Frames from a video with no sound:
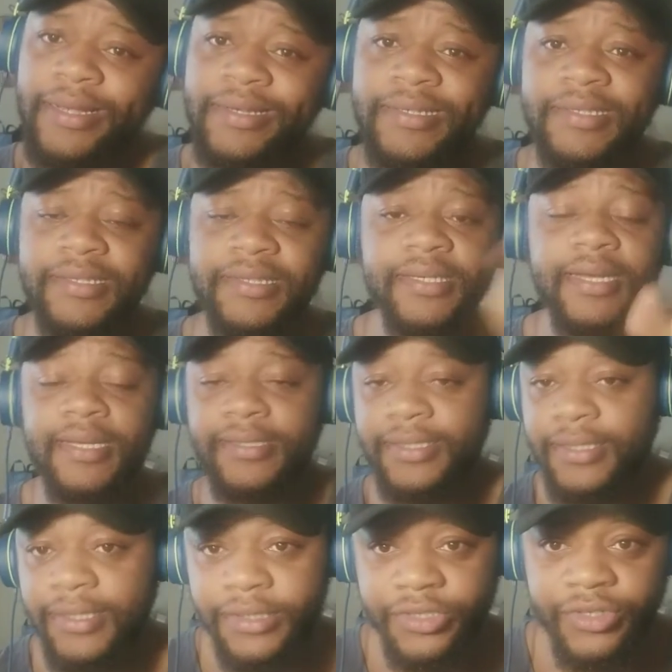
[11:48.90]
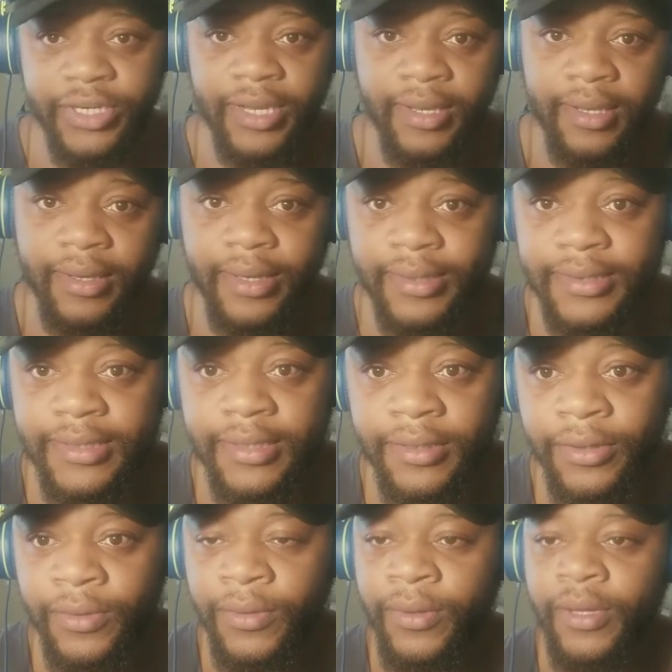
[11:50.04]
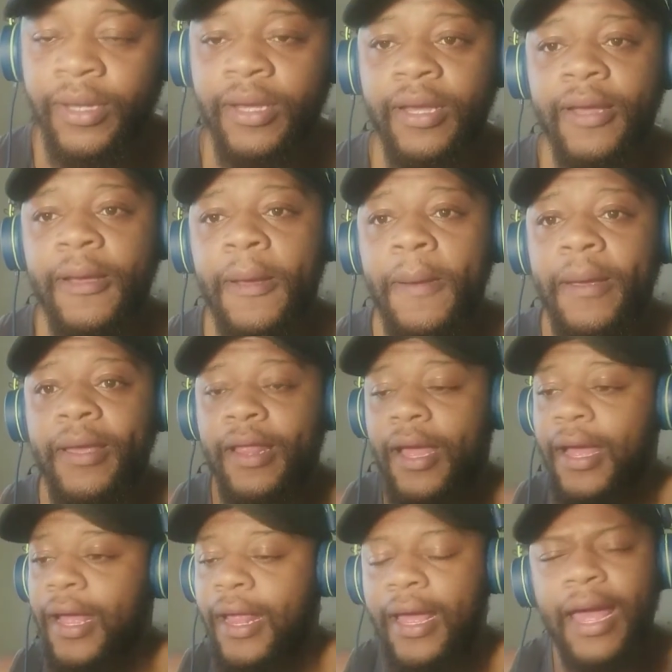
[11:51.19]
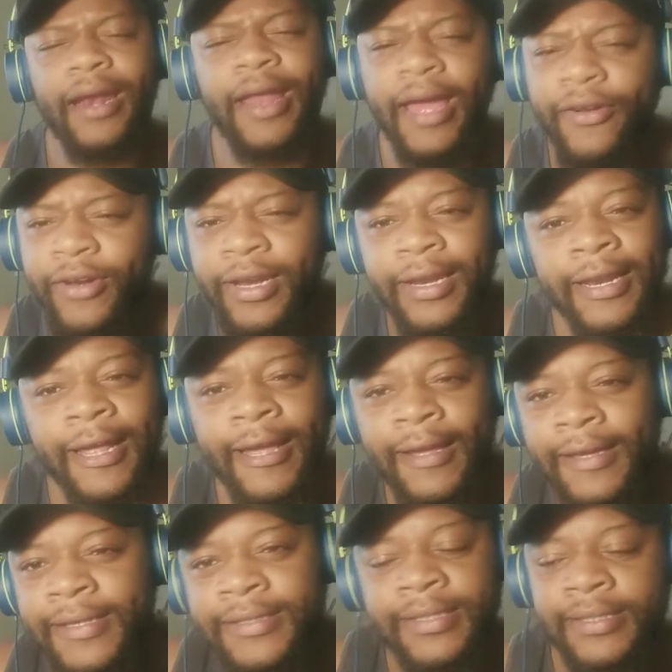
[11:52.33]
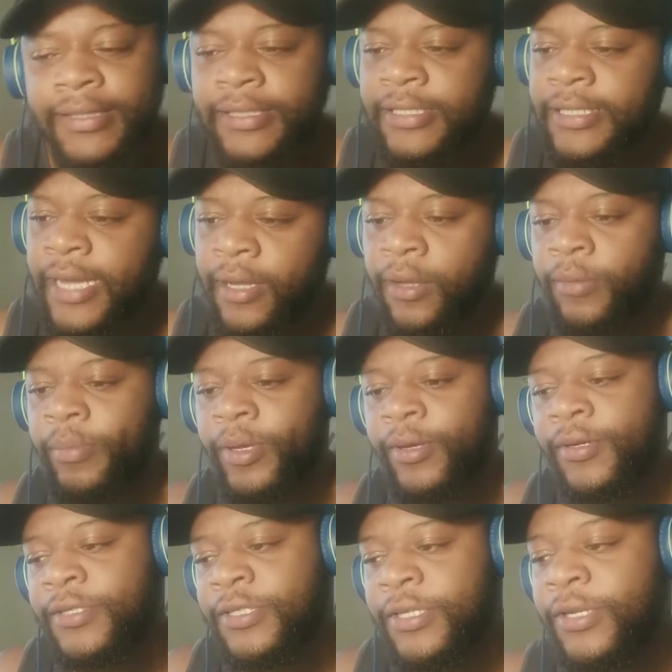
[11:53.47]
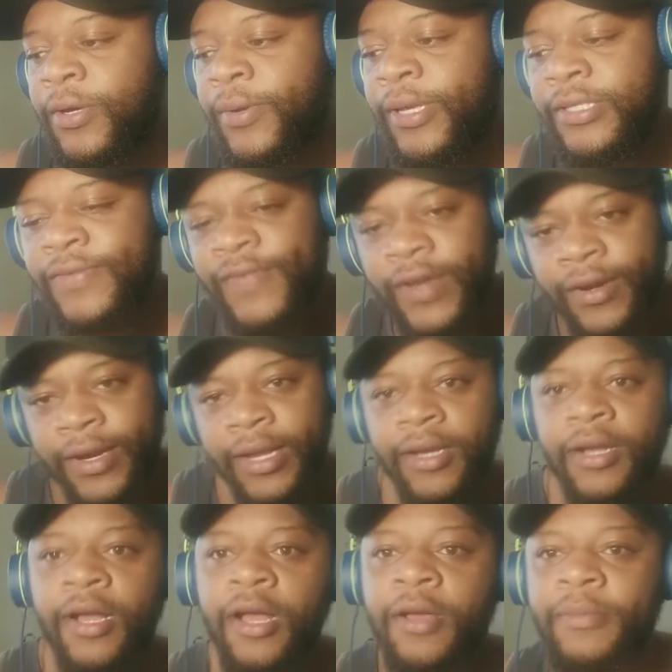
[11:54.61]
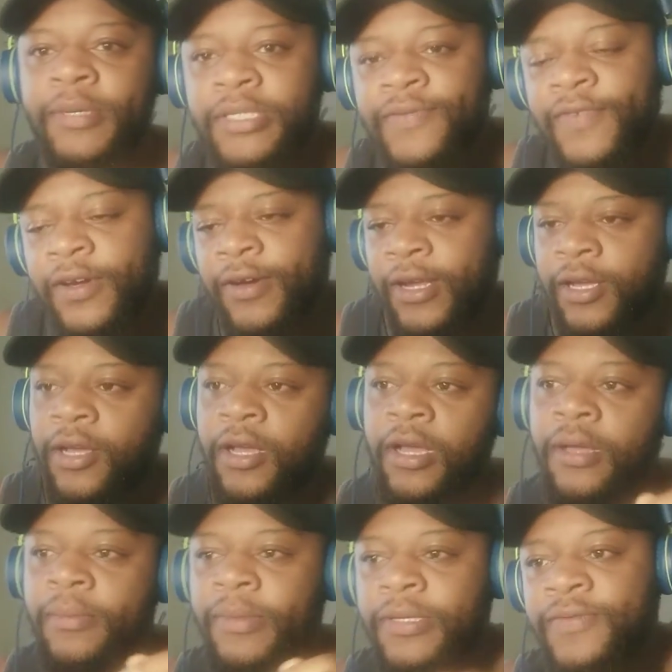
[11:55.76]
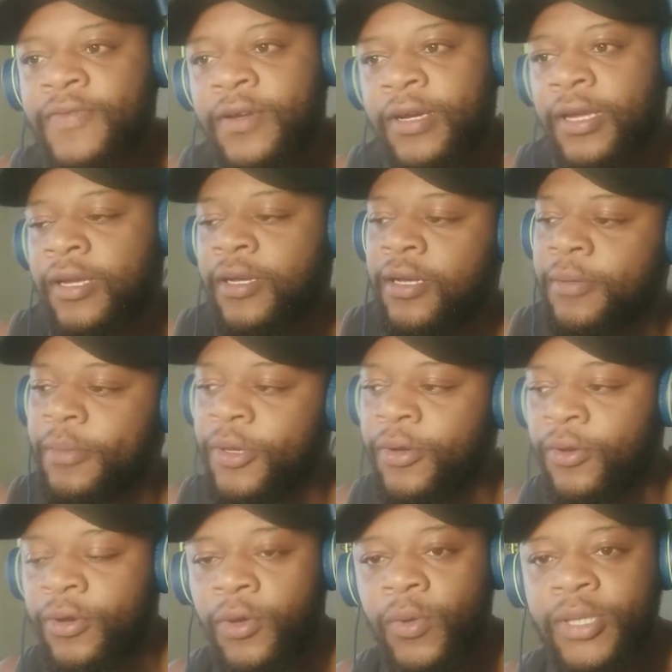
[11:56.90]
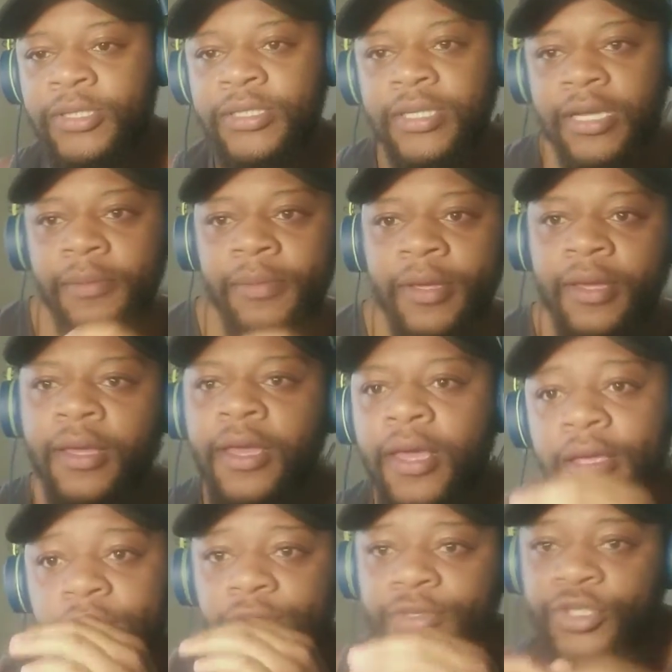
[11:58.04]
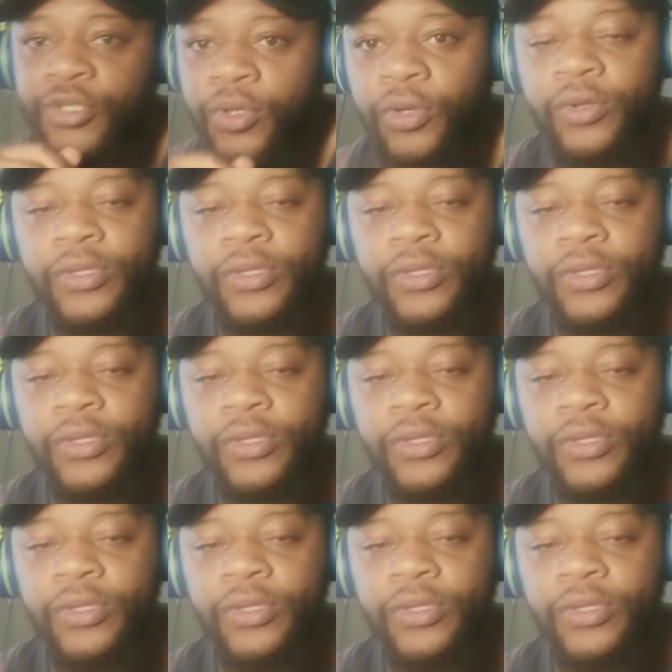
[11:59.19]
disgusting striking, I tell you. I really like his style because, he's very calm, he's very calm, he's very calm. You don't know what's coming. He'll show you